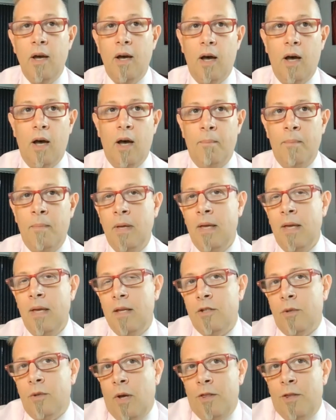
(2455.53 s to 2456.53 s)
And
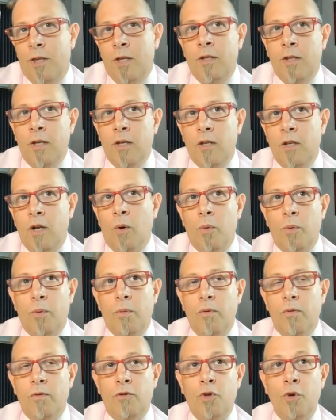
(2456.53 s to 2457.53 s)
so I think that,
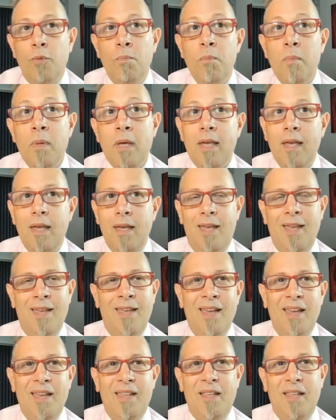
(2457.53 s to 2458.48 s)
to me,